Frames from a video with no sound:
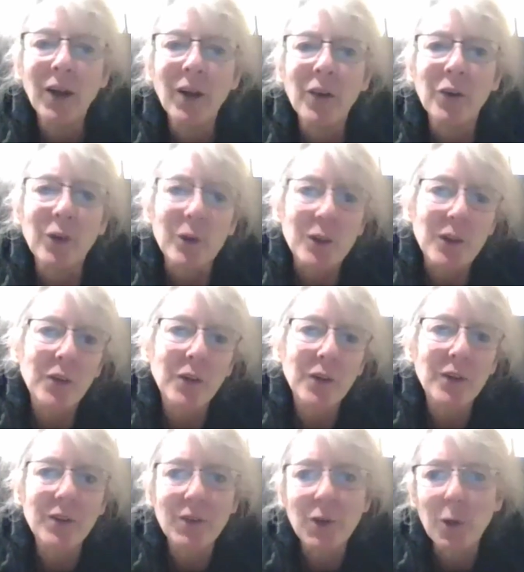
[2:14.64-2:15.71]
So just
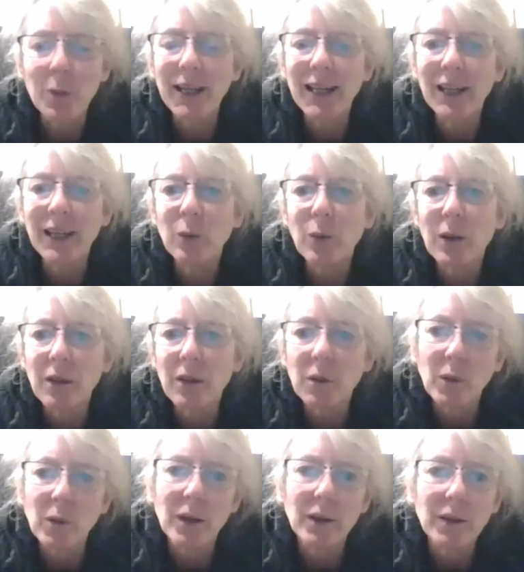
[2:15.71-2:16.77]
to begin with
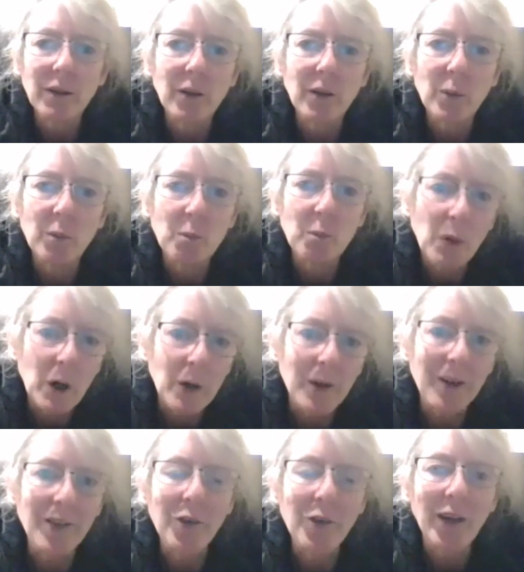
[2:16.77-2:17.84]
a
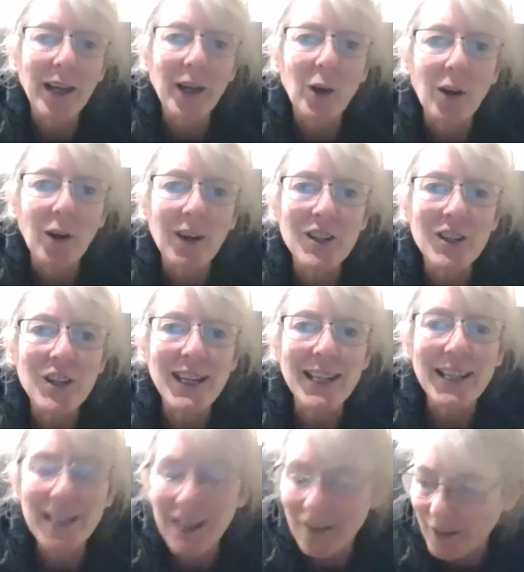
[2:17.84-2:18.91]
modern psychology
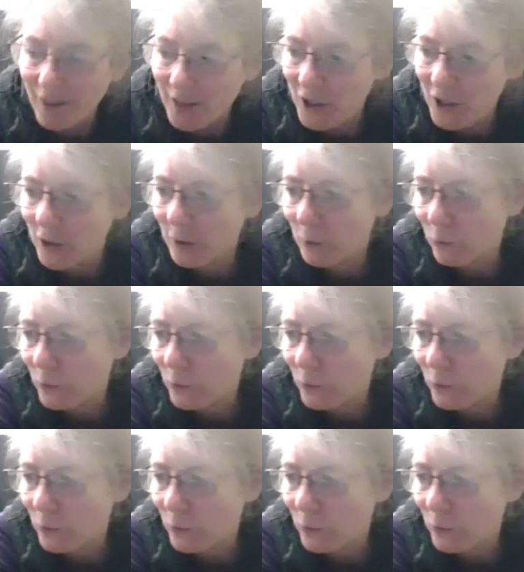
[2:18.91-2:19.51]
definition of